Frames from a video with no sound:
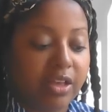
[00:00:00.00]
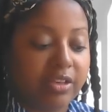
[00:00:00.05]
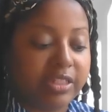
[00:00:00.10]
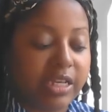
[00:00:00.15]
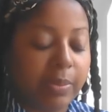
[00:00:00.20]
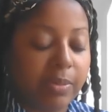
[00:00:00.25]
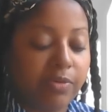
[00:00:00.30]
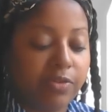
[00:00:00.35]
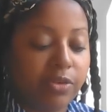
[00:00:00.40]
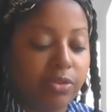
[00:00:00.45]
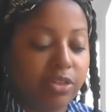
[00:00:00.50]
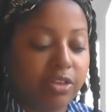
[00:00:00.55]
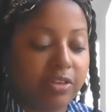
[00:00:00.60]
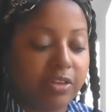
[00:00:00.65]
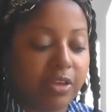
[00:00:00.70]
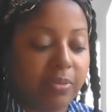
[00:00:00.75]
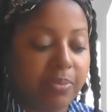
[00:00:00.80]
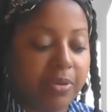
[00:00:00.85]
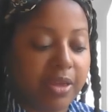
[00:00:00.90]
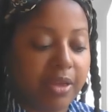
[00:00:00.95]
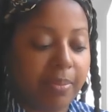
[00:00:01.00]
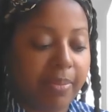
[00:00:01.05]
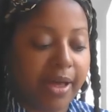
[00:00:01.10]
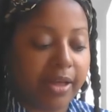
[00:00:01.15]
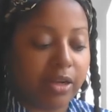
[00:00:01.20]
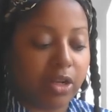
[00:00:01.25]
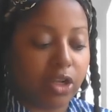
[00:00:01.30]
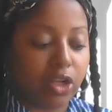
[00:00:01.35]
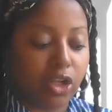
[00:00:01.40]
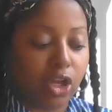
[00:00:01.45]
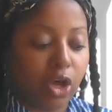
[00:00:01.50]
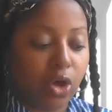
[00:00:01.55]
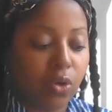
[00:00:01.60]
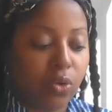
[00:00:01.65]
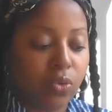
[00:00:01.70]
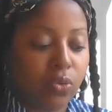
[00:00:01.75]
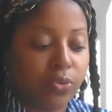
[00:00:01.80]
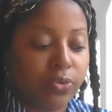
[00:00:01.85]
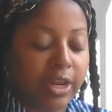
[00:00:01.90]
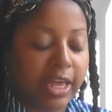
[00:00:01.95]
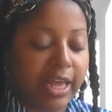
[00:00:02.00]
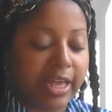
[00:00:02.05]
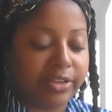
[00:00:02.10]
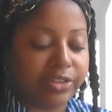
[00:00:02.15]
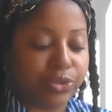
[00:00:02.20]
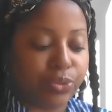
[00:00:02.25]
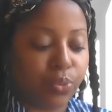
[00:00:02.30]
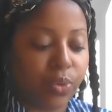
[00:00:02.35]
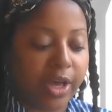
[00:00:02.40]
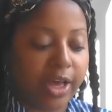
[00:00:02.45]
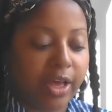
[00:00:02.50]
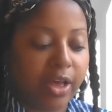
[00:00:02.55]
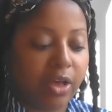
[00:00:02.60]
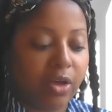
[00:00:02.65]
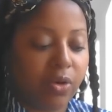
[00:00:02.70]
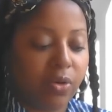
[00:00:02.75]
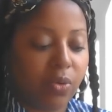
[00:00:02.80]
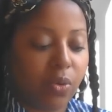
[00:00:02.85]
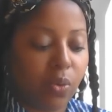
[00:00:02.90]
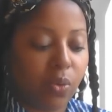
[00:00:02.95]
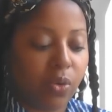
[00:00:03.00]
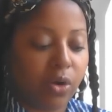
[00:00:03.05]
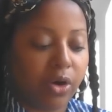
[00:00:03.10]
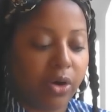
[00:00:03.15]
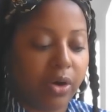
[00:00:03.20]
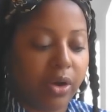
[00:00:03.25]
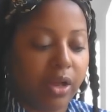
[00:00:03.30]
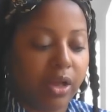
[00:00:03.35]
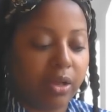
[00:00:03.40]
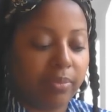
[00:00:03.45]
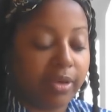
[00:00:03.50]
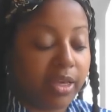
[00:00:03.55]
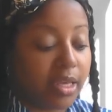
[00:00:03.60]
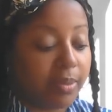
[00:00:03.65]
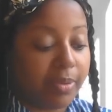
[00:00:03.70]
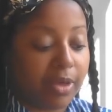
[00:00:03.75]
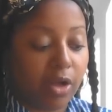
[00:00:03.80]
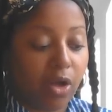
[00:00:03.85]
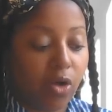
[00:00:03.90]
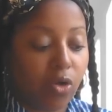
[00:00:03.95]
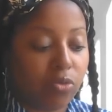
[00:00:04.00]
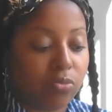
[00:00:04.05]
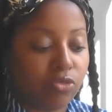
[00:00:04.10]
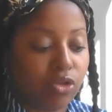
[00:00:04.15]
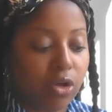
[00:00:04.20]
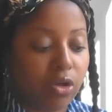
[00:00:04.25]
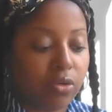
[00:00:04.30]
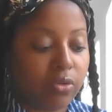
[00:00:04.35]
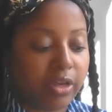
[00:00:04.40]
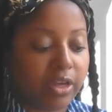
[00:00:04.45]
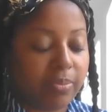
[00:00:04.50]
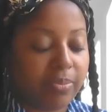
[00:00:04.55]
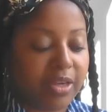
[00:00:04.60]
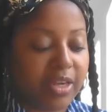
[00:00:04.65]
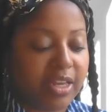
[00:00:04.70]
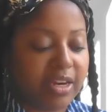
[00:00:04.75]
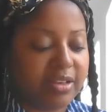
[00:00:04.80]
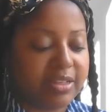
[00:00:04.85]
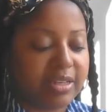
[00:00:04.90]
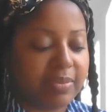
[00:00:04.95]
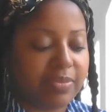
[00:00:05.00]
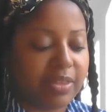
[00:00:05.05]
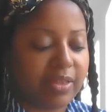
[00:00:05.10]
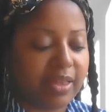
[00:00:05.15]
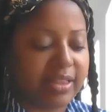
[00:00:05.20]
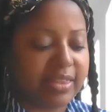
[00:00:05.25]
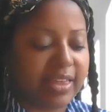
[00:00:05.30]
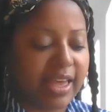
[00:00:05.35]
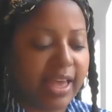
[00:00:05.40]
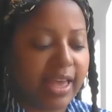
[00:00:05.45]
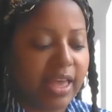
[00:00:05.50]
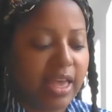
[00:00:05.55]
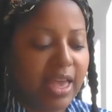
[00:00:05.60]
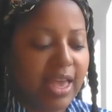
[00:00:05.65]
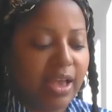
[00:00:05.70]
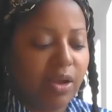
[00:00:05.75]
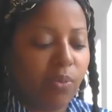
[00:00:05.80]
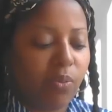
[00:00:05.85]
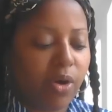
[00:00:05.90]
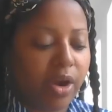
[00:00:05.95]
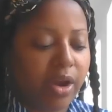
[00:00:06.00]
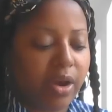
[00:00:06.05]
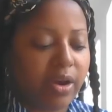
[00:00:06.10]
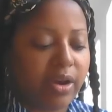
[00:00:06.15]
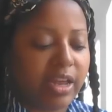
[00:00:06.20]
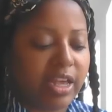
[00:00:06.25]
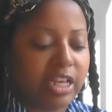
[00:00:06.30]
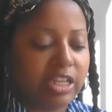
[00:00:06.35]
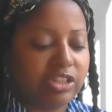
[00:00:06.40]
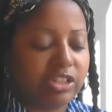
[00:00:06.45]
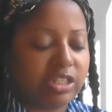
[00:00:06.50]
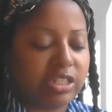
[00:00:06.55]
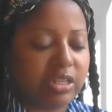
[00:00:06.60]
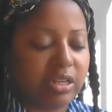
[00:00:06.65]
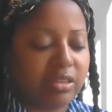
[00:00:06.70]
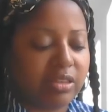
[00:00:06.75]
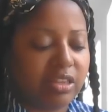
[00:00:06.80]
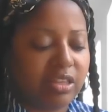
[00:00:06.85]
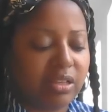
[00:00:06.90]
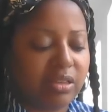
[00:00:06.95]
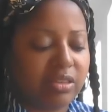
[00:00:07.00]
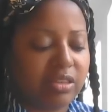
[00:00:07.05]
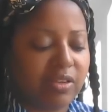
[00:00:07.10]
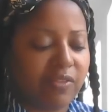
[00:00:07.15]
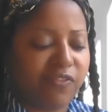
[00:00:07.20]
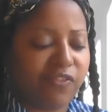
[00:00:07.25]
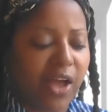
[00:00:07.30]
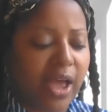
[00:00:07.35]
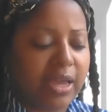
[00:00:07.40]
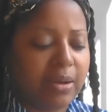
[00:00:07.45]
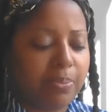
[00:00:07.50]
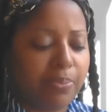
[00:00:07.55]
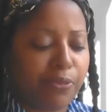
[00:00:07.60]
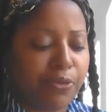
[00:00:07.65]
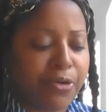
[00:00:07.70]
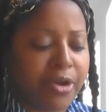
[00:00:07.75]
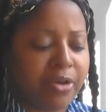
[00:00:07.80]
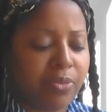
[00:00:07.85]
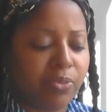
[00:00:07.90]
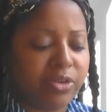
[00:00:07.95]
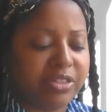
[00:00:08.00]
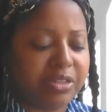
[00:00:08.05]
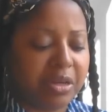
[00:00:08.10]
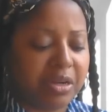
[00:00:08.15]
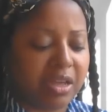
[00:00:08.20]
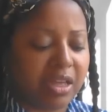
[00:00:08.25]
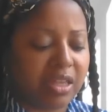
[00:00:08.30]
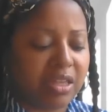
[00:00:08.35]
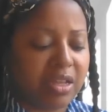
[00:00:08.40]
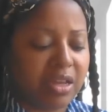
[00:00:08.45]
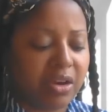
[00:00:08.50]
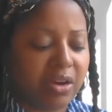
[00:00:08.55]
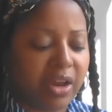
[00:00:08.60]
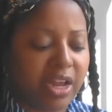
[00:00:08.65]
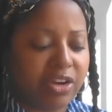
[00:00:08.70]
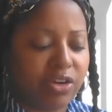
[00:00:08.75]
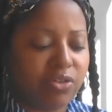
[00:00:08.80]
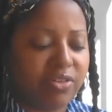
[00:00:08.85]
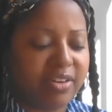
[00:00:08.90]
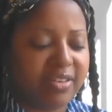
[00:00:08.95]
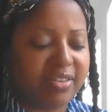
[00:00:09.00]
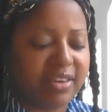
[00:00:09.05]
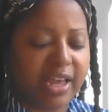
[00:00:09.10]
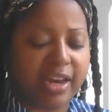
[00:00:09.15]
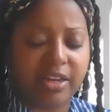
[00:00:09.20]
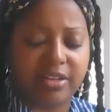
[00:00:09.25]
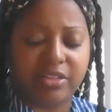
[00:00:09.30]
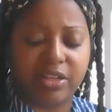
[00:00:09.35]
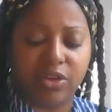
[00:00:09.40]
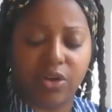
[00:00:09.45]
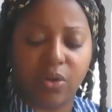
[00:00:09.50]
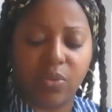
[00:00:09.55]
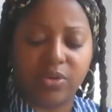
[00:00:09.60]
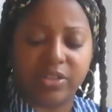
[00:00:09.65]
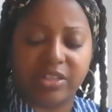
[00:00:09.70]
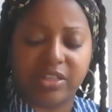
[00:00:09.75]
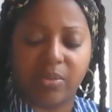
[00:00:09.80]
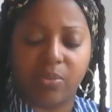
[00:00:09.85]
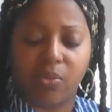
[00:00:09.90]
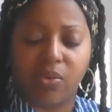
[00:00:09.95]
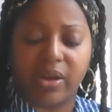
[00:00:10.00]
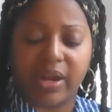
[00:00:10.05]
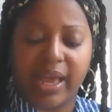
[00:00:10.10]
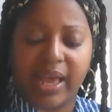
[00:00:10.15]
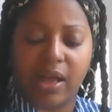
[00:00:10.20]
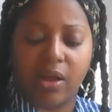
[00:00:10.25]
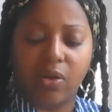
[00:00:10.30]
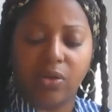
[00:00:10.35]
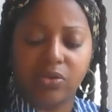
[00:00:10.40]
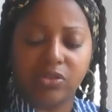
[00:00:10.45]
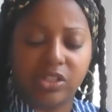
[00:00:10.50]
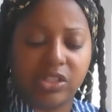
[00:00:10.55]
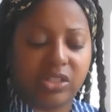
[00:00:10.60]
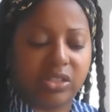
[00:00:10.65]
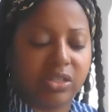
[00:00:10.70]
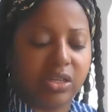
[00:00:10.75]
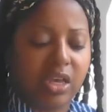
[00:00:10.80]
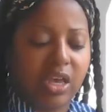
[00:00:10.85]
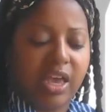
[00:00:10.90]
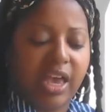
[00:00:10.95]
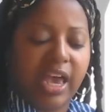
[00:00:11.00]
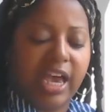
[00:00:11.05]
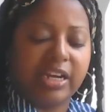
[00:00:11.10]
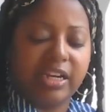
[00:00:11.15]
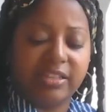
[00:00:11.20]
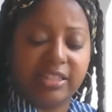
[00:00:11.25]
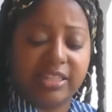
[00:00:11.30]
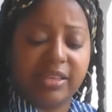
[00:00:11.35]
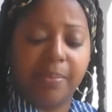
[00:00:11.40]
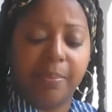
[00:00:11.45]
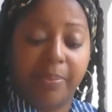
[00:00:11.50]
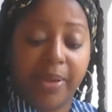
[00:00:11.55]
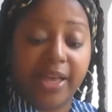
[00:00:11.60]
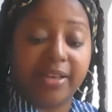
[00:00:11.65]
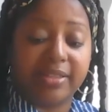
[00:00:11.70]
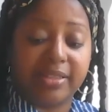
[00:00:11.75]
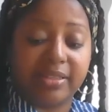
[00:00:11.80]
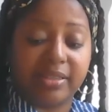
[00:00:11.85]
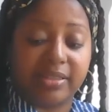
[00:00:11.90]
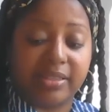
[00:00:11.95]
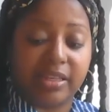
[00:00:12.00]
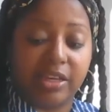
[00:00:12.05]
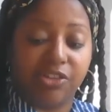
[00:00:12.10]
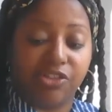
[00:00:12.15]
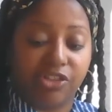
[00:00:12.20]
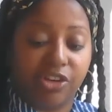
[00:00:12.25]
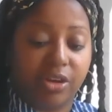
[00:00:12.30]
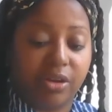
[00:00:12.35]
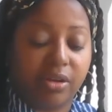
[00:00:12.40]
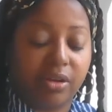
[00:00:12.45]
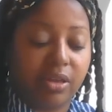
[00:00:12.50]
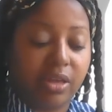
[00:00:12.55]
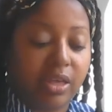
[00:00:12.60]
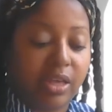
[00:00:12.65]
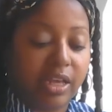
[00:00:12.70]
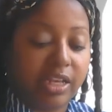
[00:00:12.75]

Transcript: Some of you, this could be about a loan as well, or um, it could be a home loan. It could be getting something like that where it just, the, the fine print was unclear and you're deciding to go with someone else and it's the best decision.